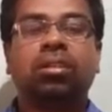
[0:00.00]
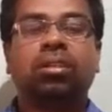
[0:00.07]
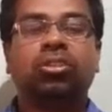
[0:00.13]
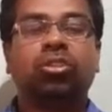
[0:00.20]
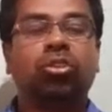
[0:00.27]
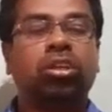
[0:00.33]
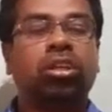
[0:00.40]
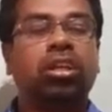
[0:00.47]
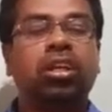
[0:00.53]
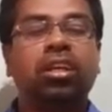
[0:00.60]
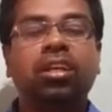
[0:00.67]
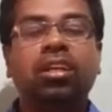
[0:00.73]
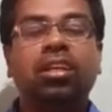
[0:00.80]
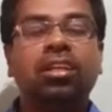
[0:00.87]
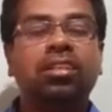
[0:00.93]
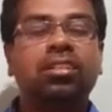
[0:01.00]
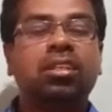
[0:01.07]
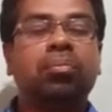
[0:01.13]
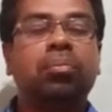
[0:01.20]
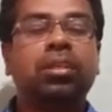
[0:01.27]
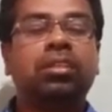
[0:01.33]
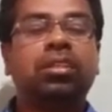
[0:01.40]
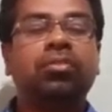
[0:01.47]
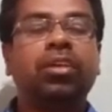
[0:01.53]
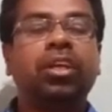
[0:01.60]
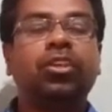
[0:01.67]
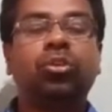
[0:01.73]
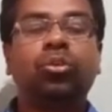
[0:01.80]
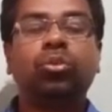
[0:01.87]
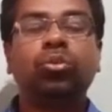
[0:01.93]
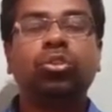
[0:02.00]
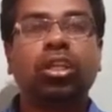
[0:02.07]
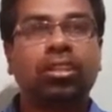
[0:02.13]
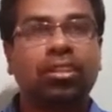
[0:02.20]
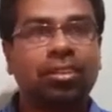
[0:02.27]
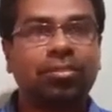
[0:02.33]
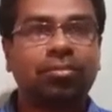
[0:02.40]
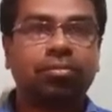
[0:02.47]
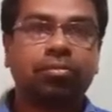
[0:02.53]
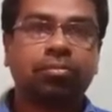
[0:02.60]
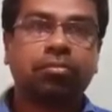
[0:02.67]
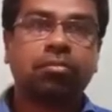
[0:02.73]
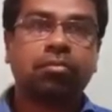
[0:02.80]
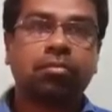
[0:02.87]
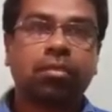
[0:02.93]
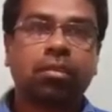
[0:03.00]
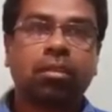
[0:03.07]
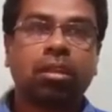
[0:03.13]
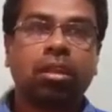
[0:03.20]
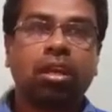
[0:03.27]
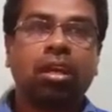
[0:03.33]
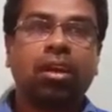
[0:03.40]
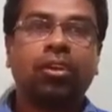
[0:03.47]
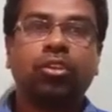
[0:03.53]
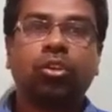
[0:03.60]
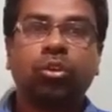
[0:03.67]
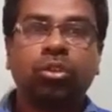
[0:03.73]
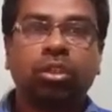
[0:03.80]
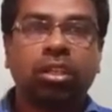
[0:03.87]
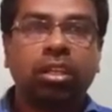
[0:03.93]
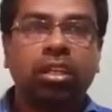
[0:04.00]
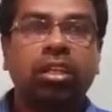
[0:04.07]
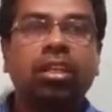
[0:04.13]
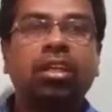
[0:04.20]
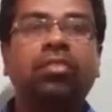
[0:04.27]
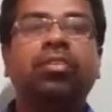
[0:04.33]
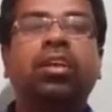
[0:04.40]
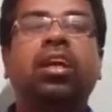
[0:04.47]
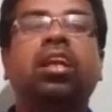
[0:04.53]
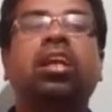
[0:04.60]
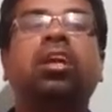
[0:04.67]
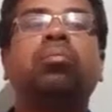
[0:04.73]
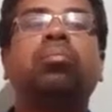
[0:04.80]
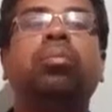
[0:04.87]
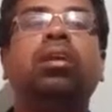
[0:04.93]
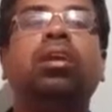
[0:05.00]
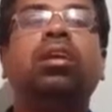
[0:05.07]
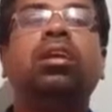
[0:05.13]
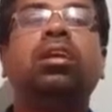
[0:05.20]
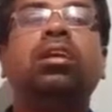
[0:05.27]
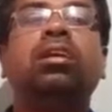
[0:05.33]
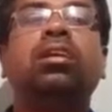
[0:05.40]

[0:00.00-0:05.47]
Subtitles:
So reading is the best way to do that. Without reading, we cannot build